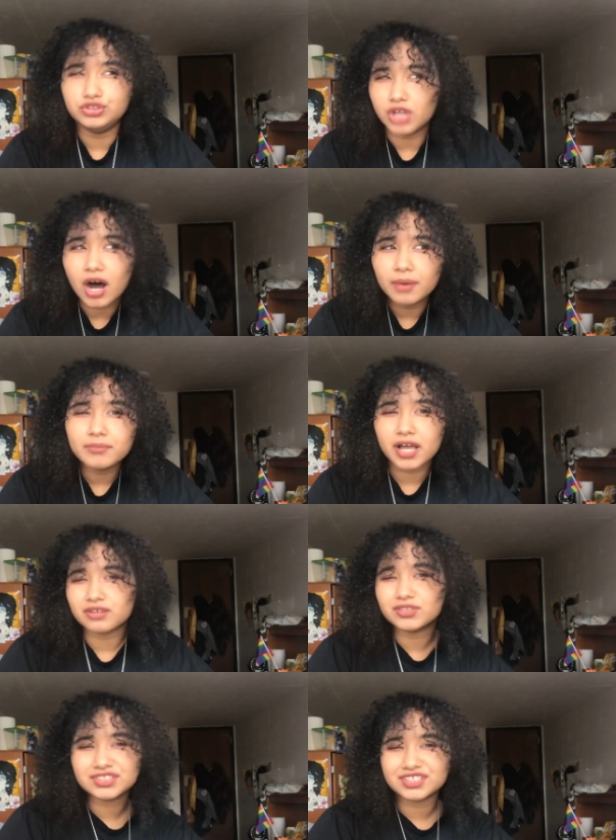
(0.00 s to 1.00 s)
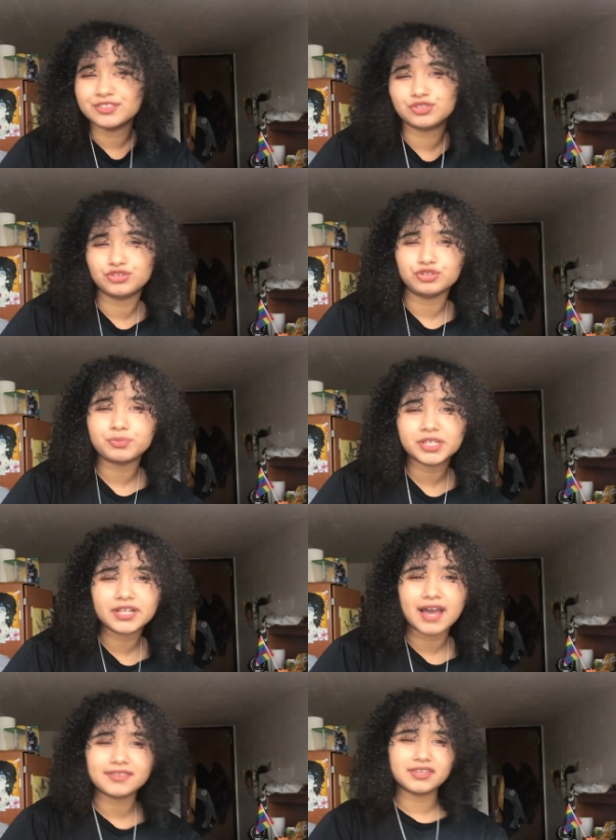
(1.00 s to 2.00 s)
dumb. I don't want to say
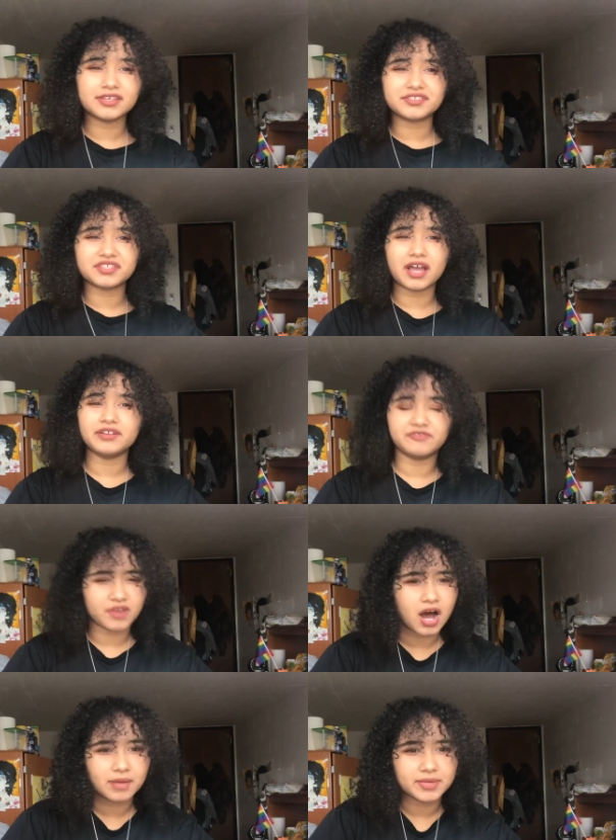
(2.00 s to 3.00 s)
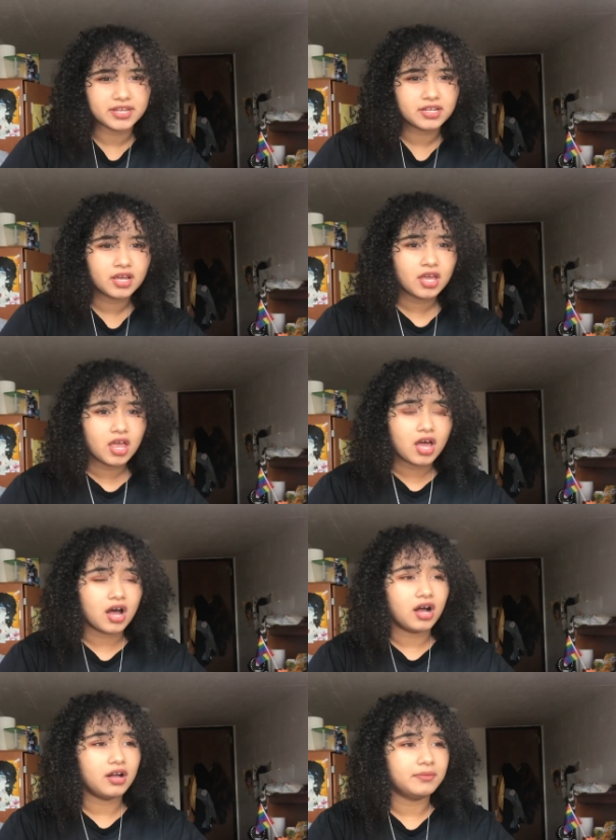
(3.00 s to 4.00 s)
stupid. I think it's kind of common.
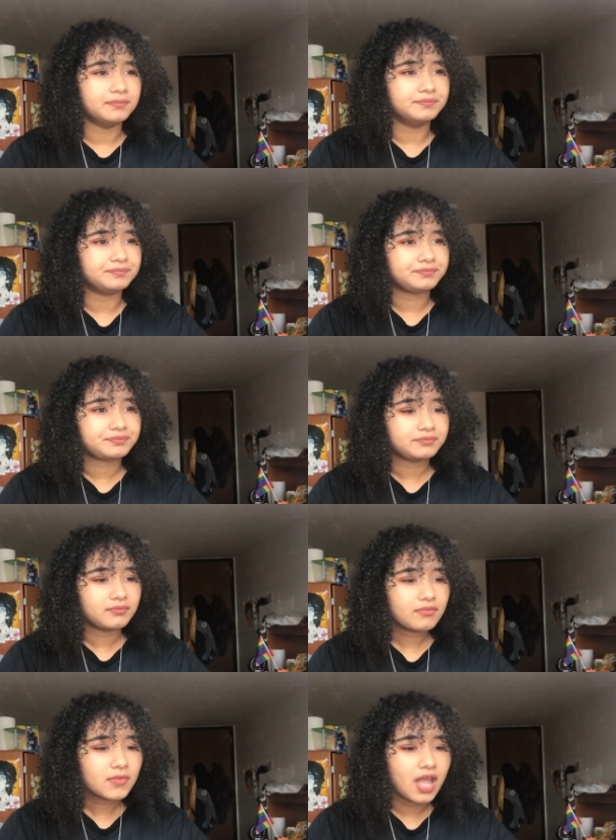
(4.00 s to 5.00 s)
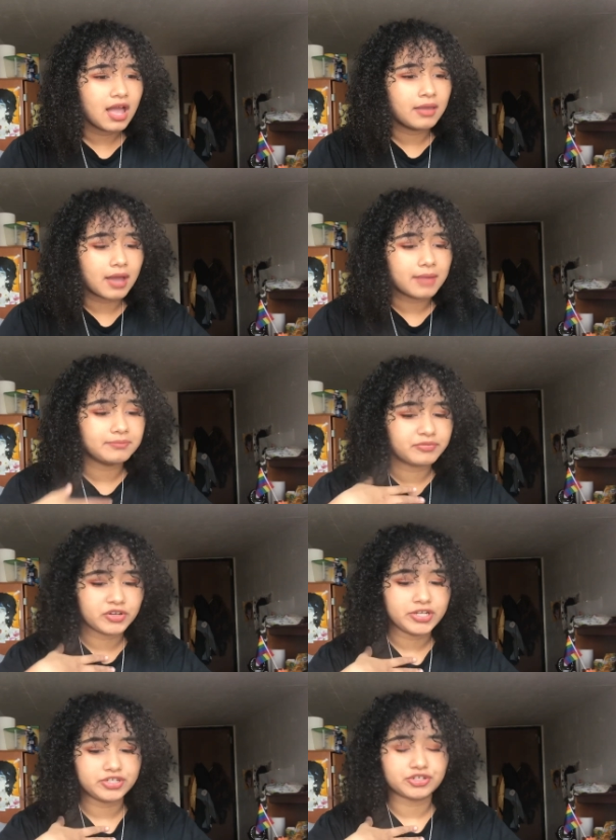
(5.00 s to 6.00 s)
I'm
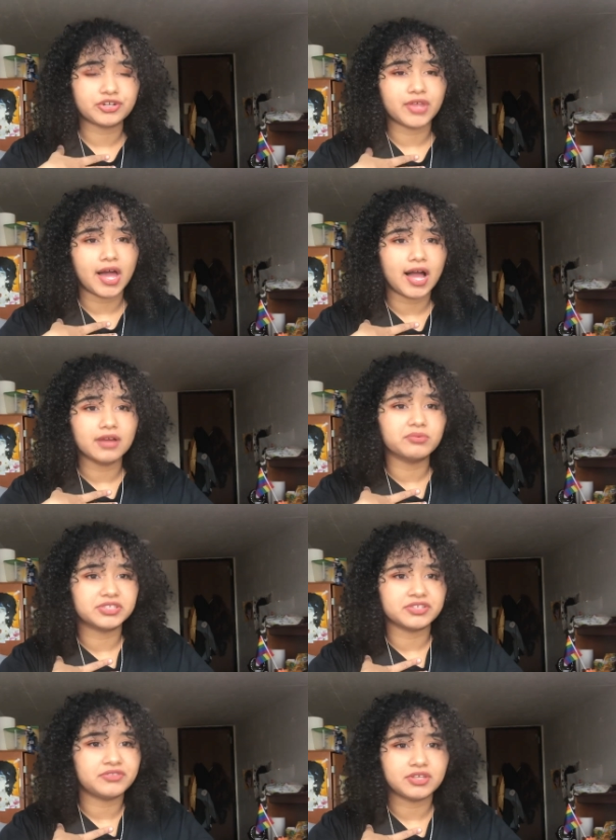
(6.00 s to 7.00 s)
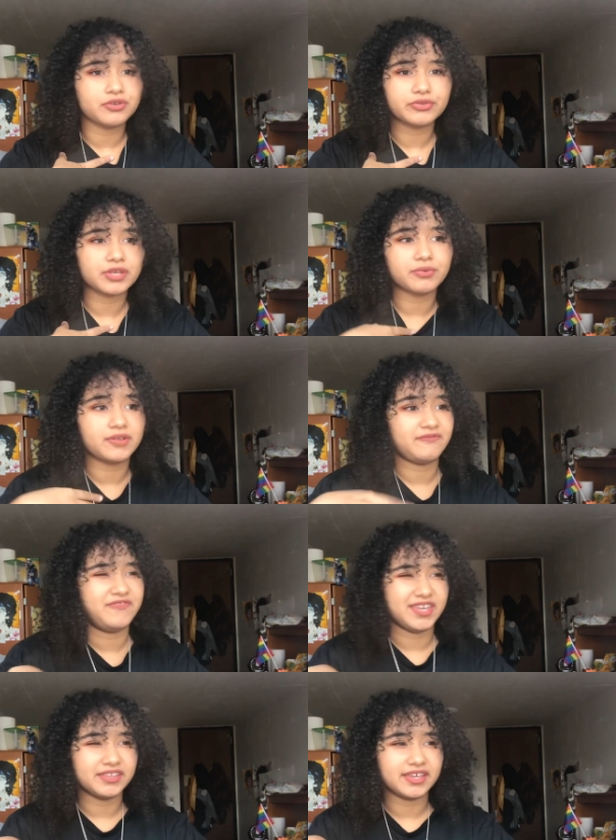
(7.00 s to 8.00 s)
pretty sure that I wasn't the only one
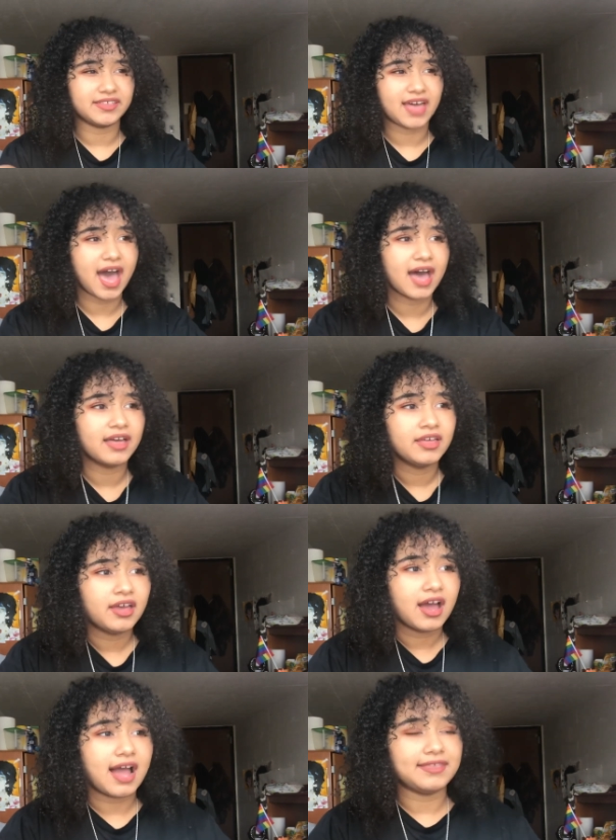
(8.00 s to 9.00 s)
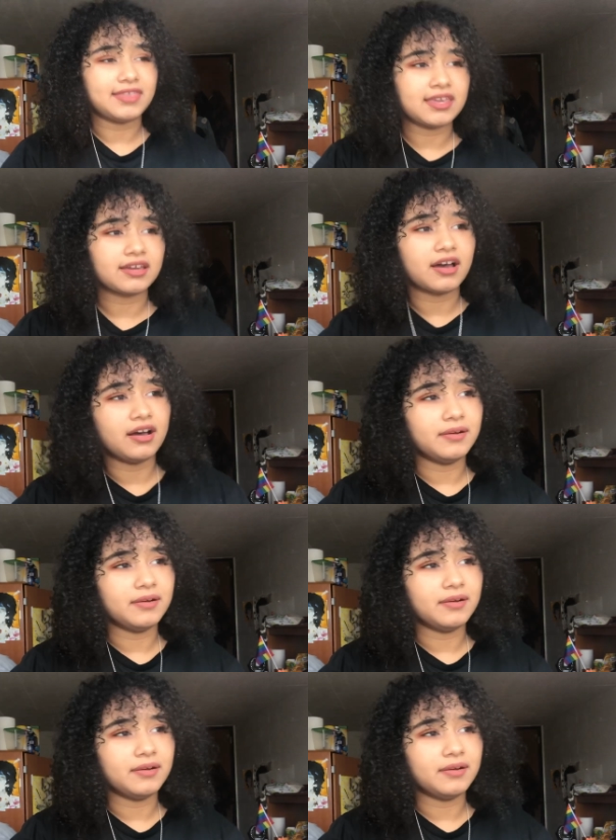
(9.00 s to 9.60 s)
feeling that. I think